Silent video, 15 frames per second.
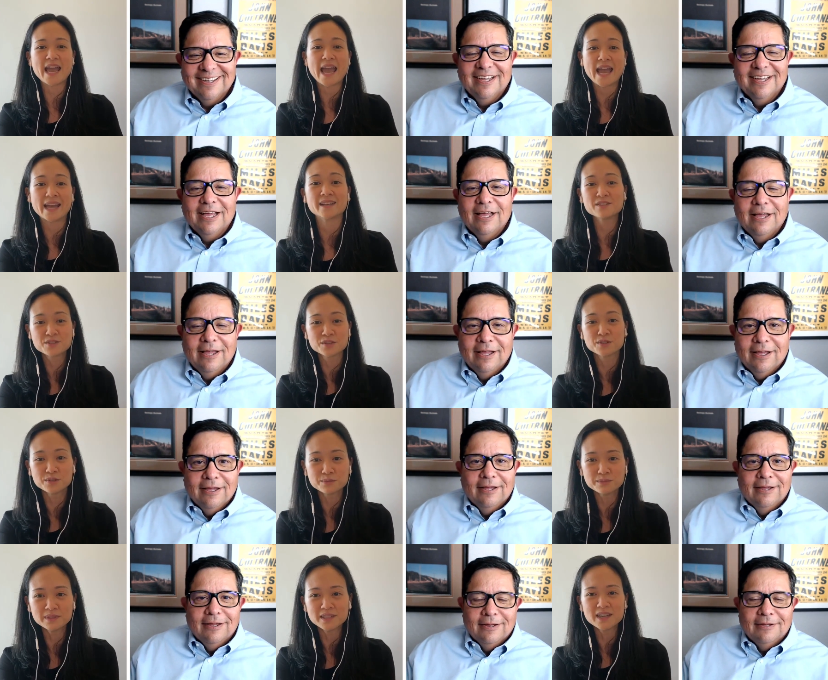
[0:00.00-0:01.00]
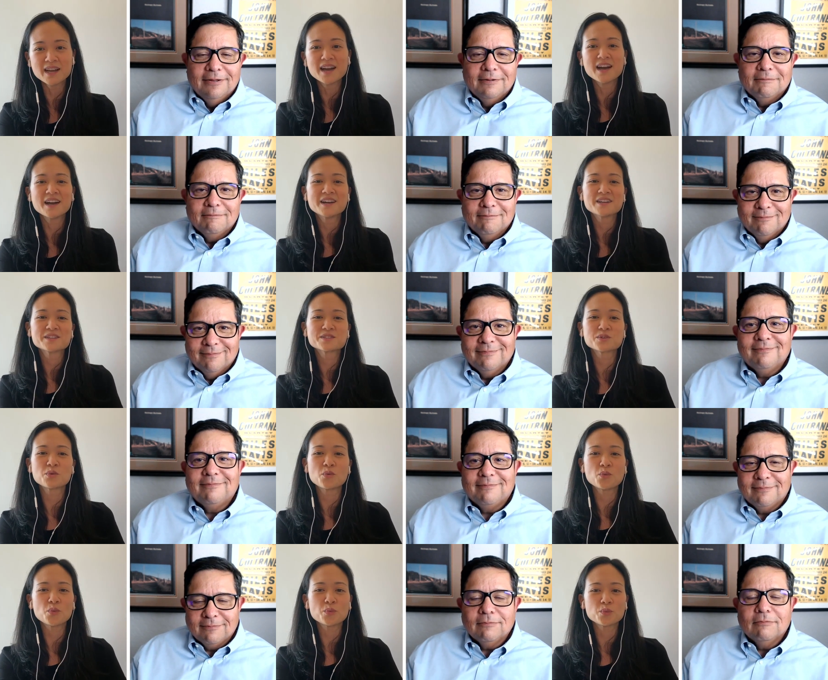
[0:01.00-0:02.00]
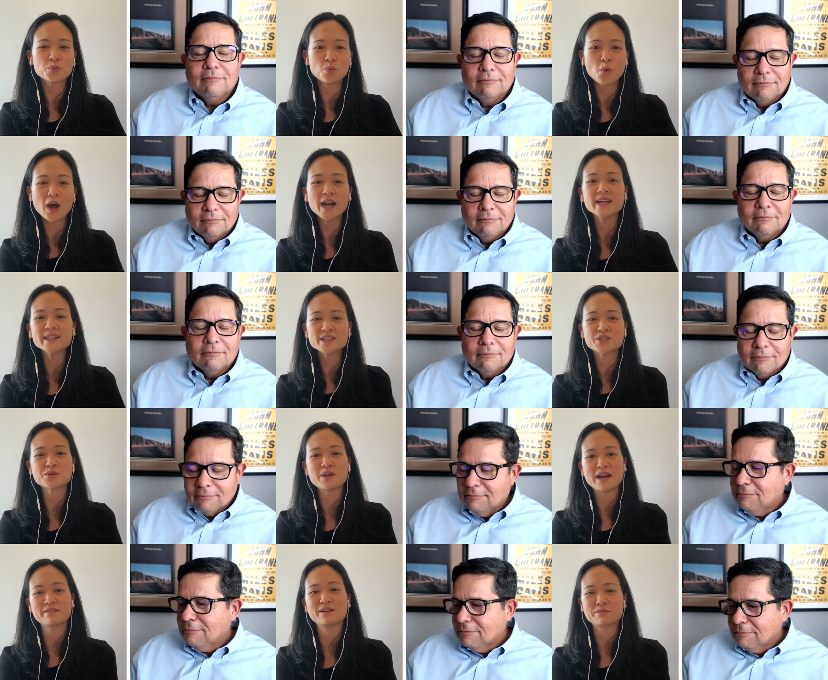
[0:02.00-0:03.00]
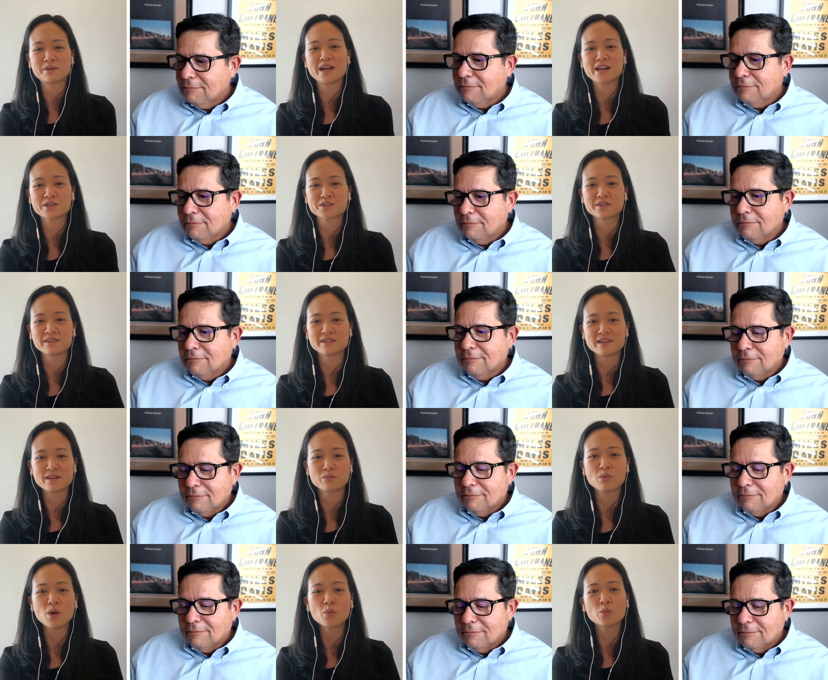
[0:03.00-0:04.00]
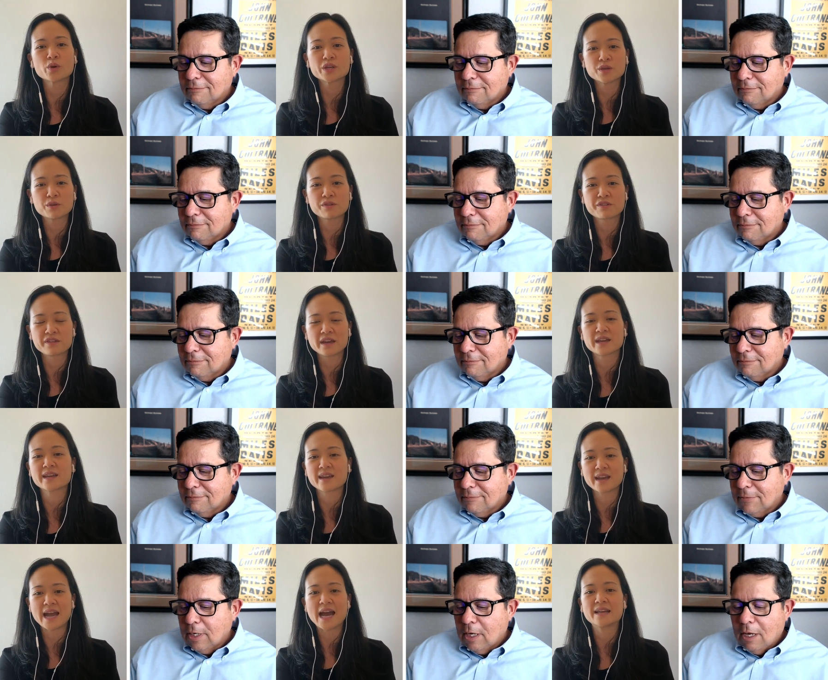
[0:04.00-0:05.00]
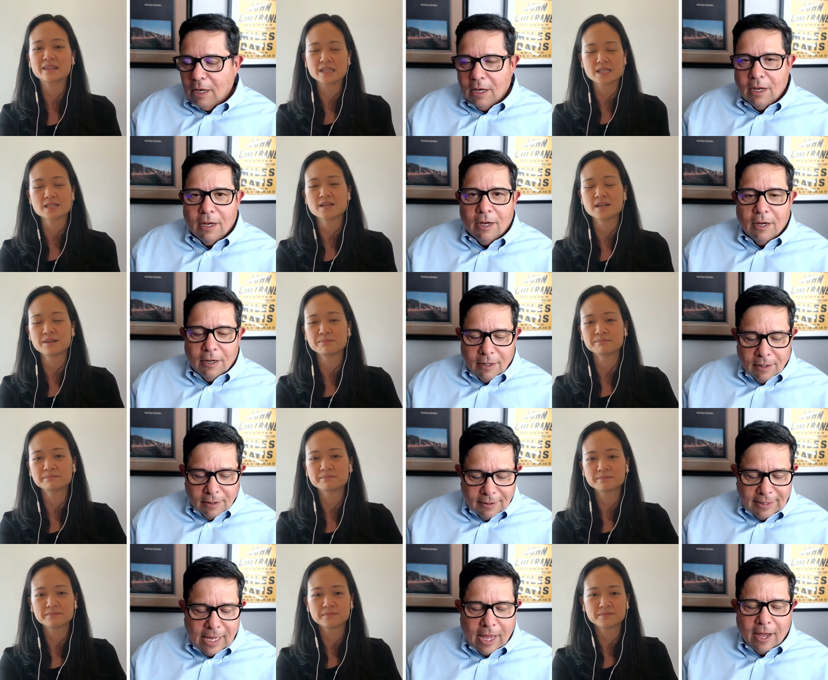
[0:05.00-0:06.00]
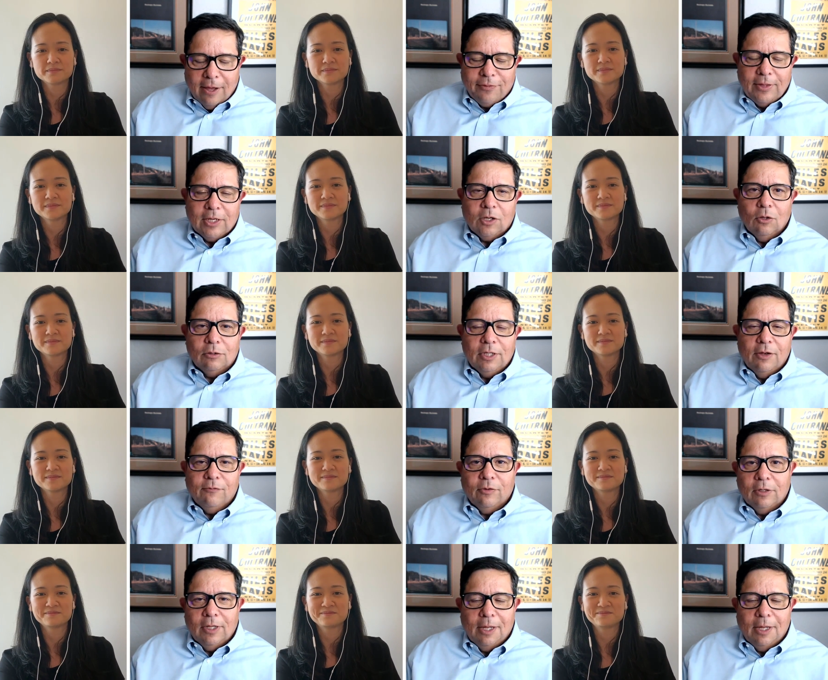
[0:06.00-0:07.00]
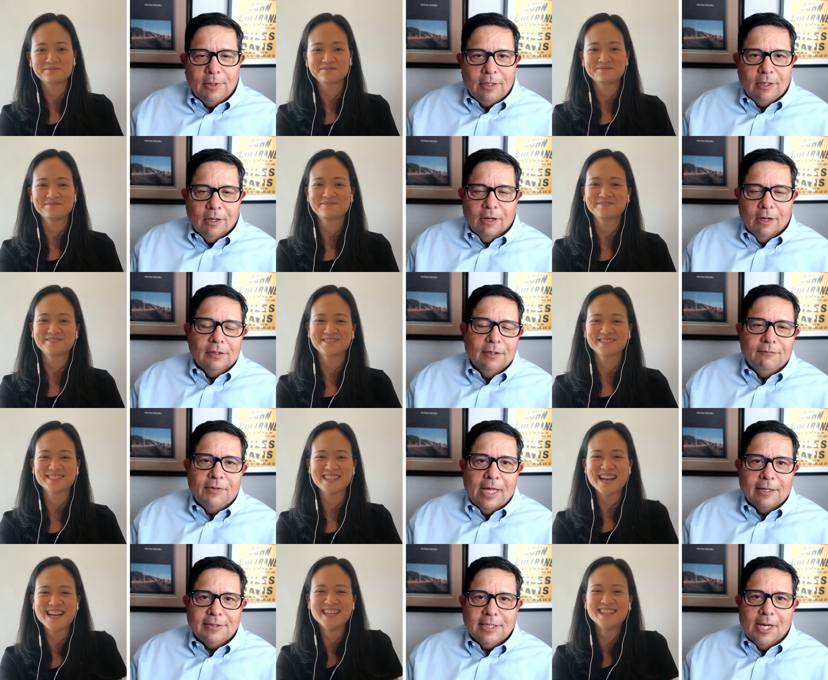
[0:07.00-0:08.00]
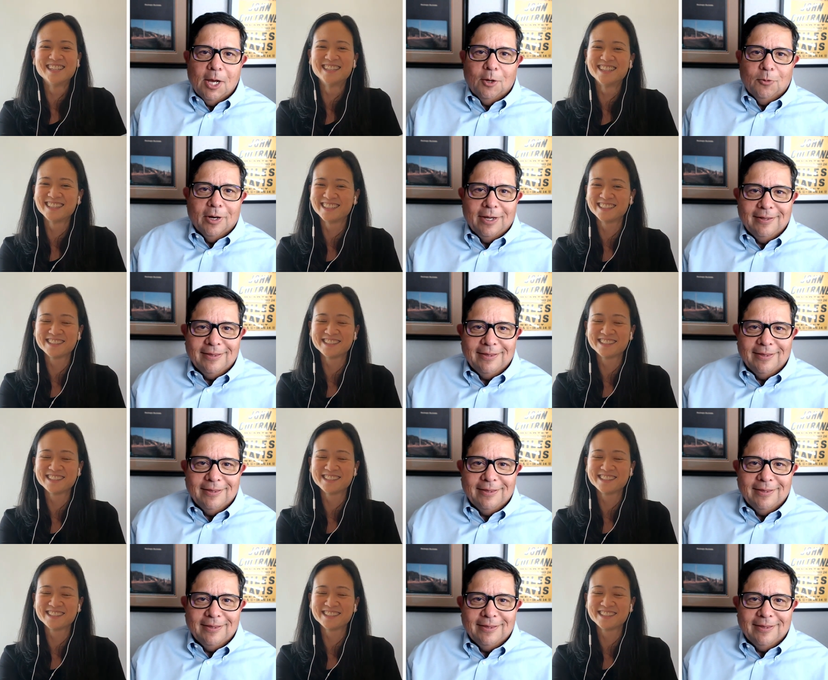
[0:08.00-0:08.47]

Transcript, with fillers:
Speaker 1: and Zoom? So why did you have that reaction and, and what were you thinking at the time
Speaker 2: yeah i think you'll never let me uh, live that down right